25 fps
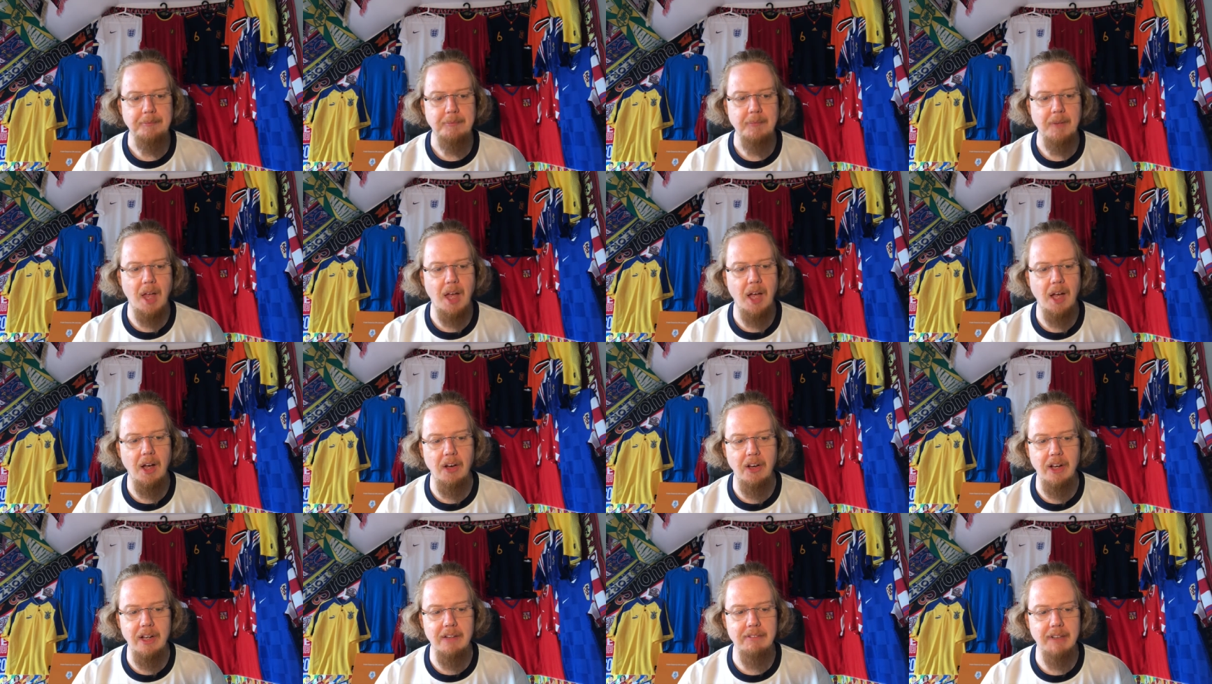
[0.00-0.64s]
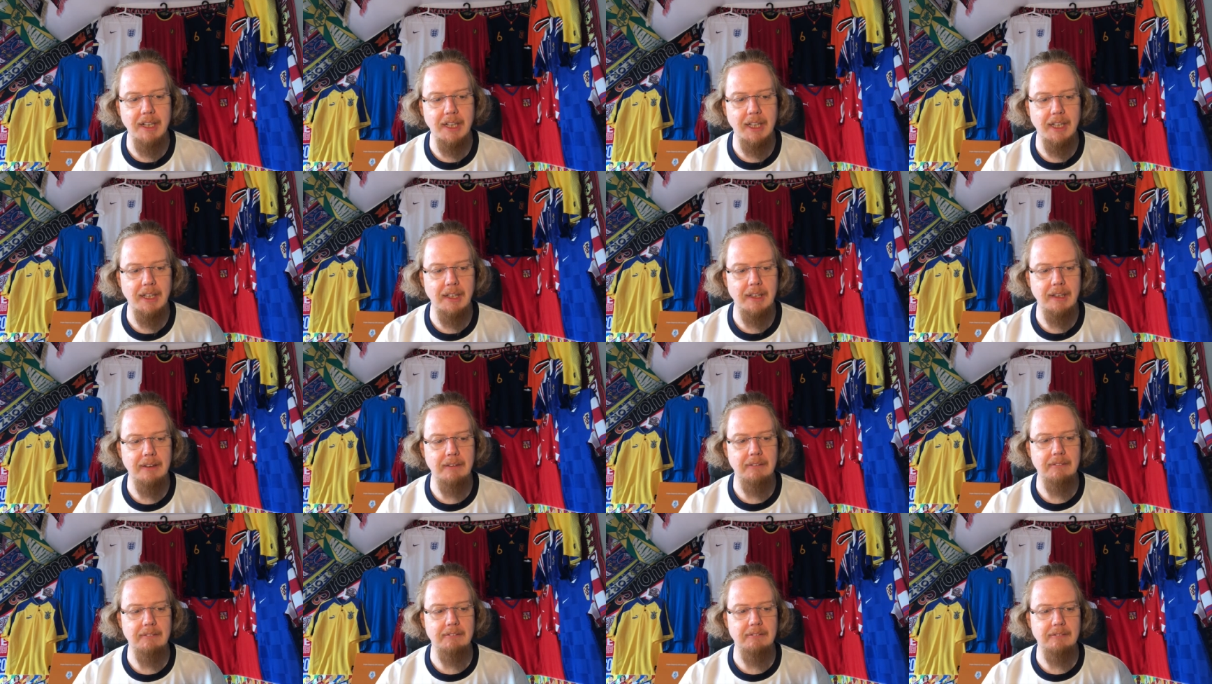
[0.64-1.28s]
however,
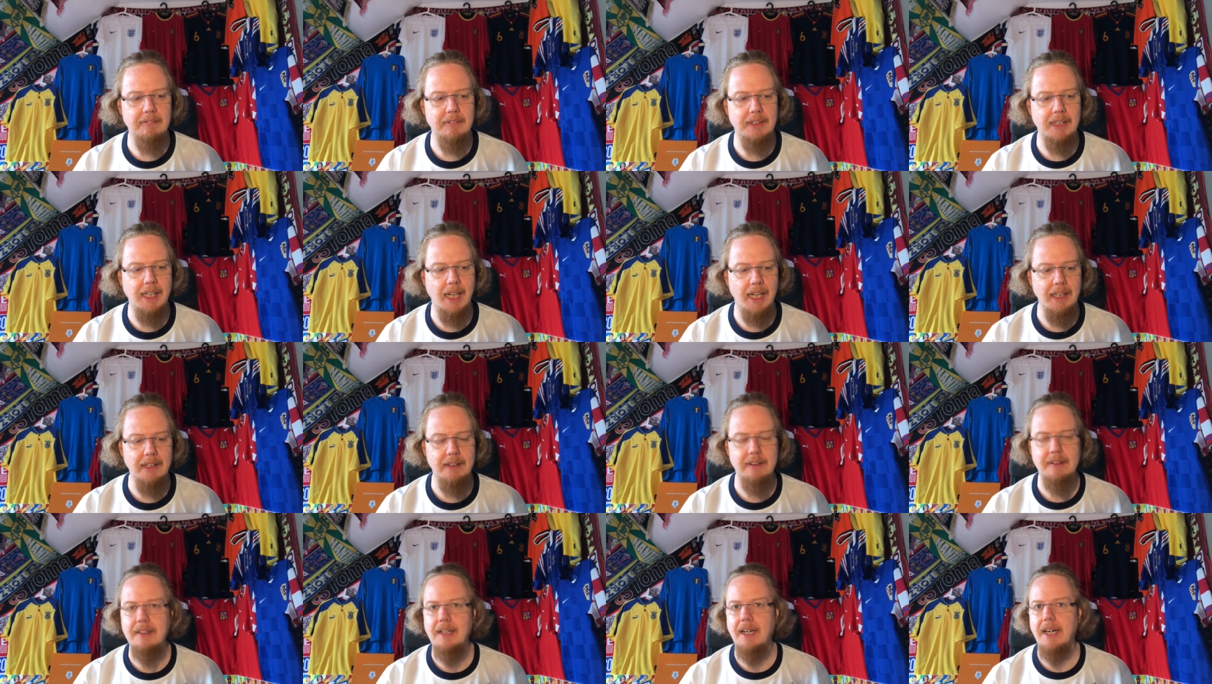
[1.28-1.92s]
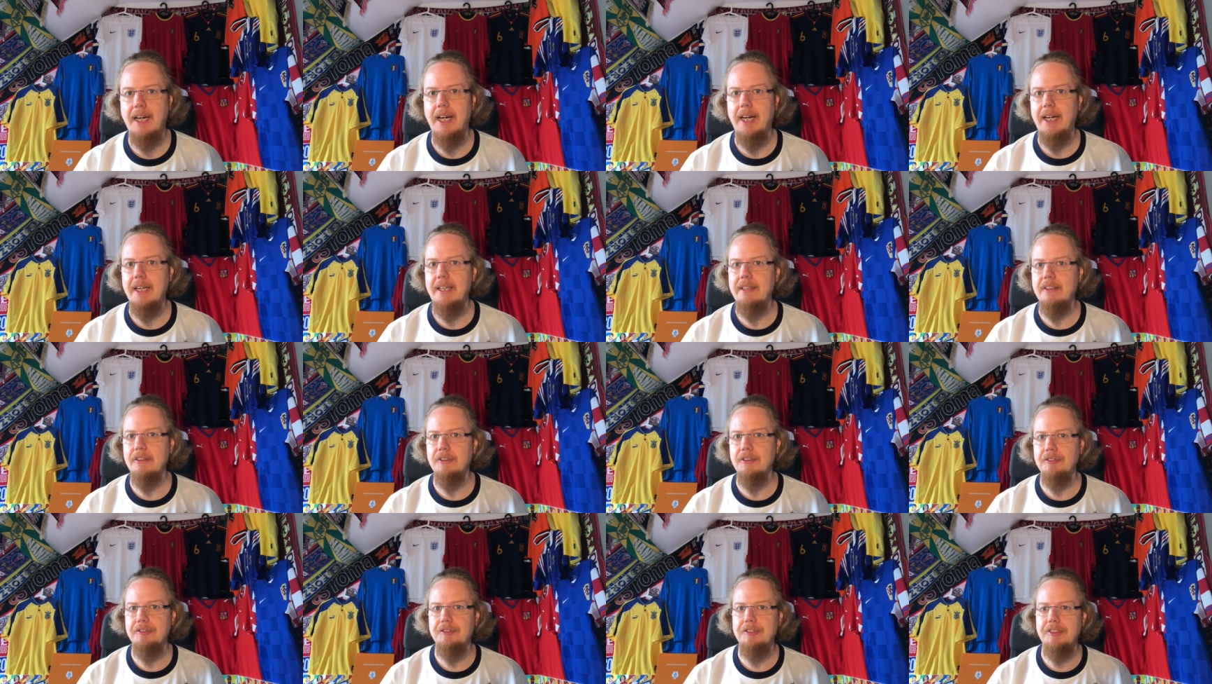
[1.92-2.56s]
that
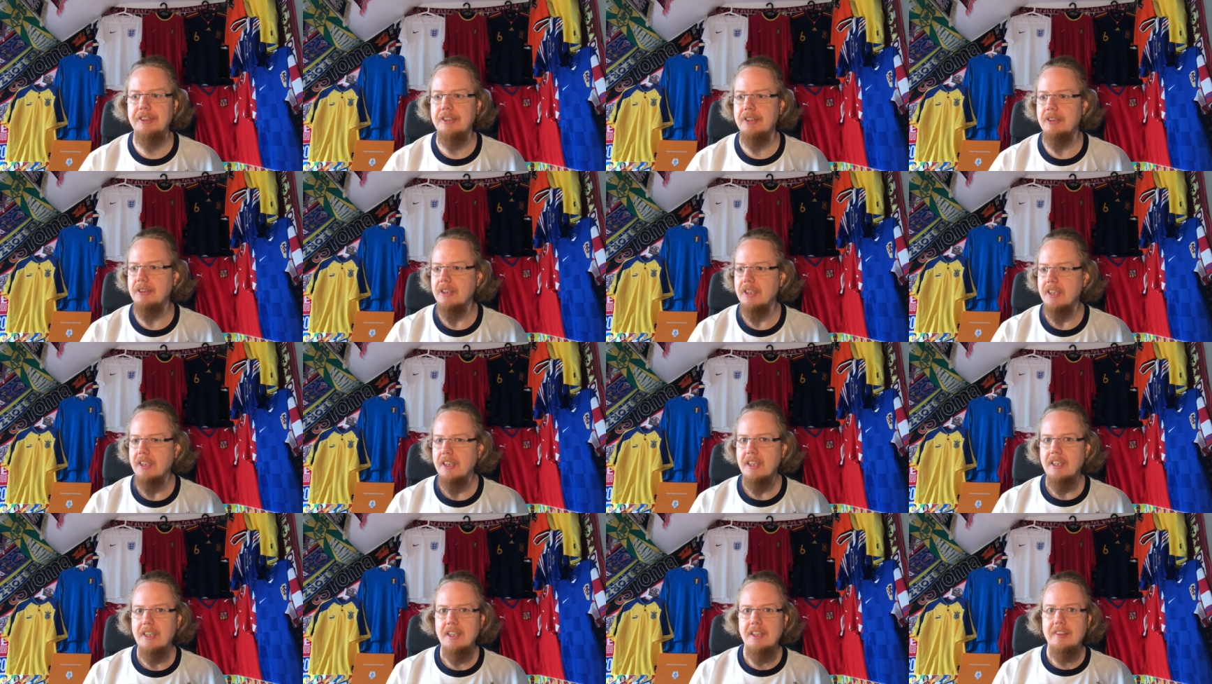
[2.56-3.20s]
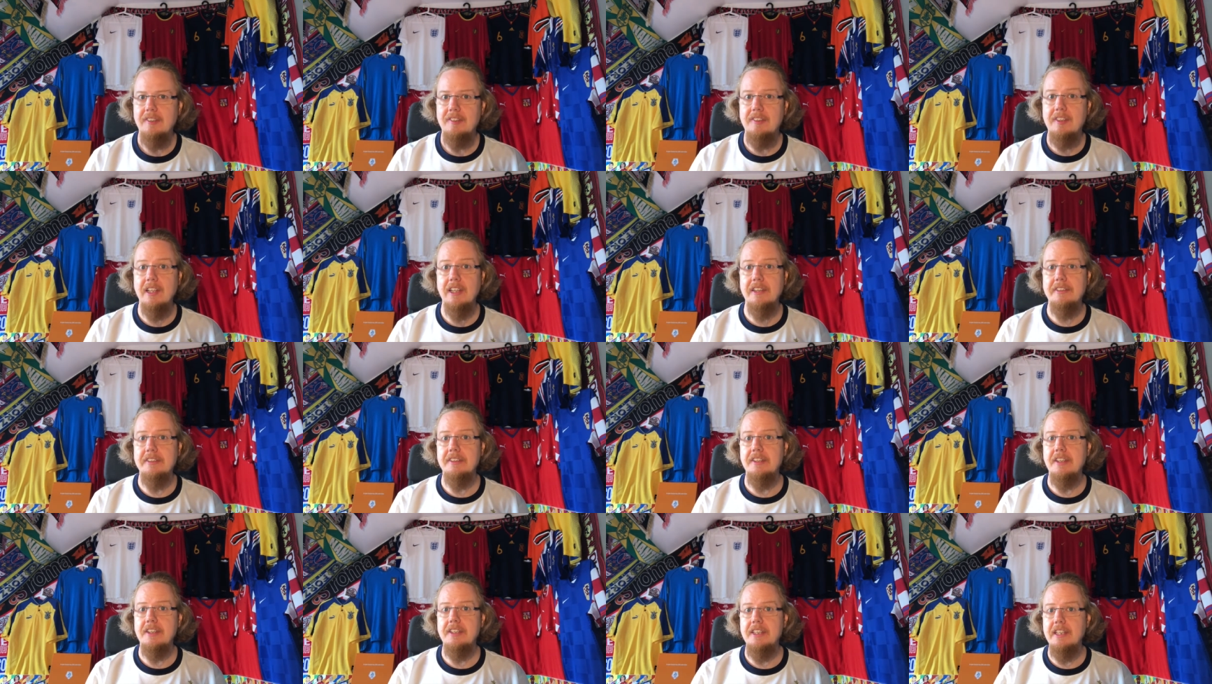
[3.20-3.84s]
kind of, you know,
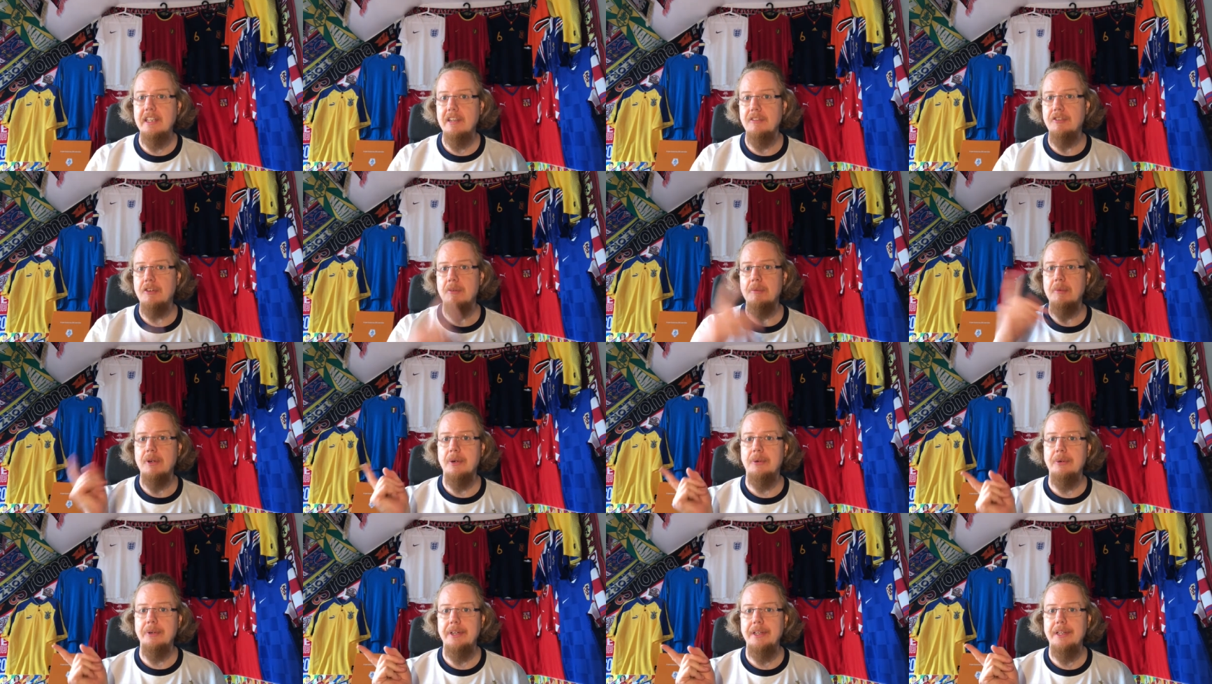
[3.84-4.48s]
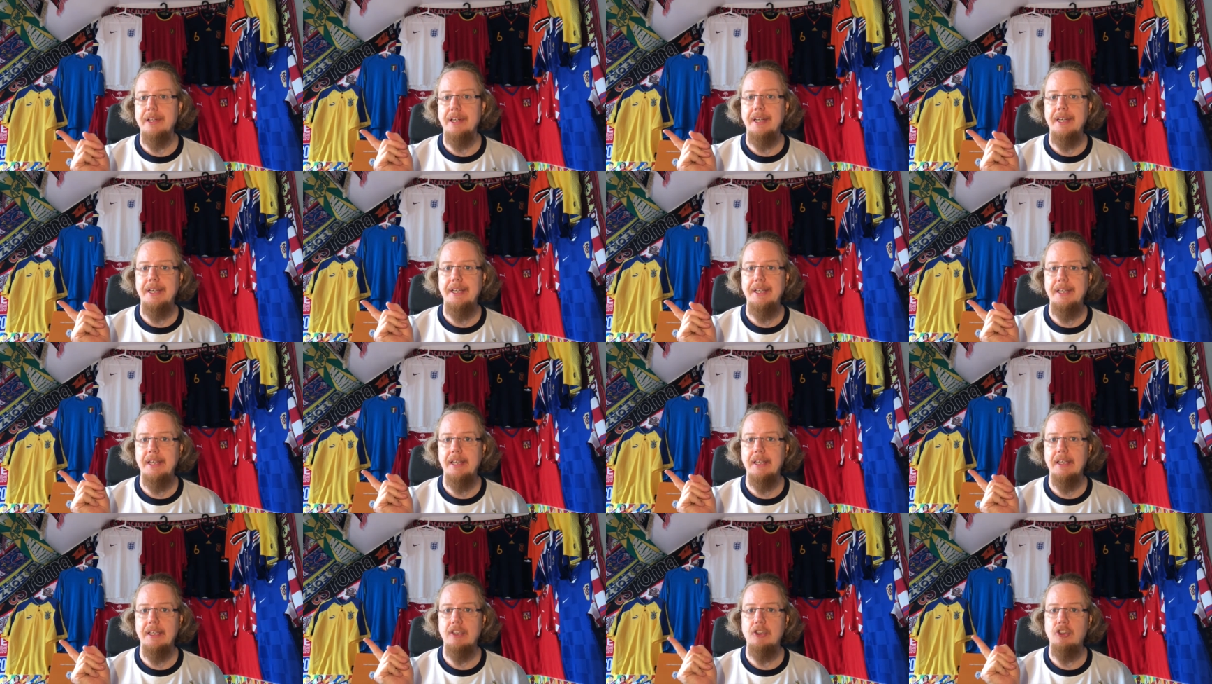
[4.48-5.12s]
tilted the needle from going
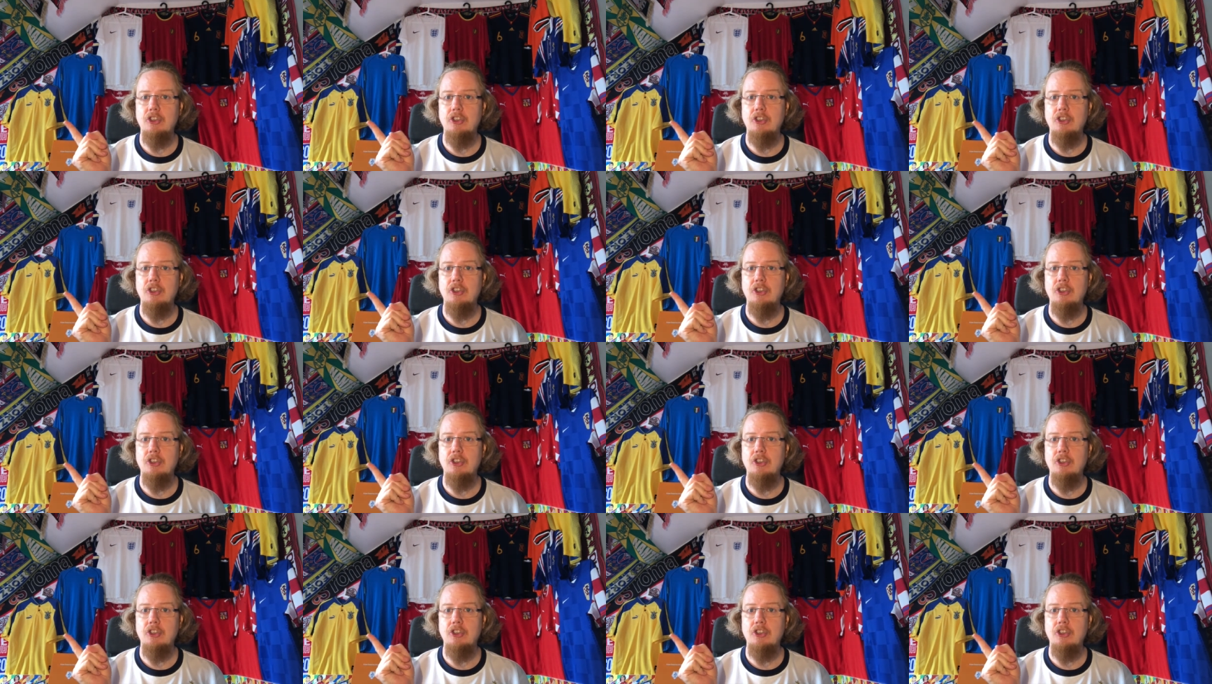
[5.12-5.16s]
England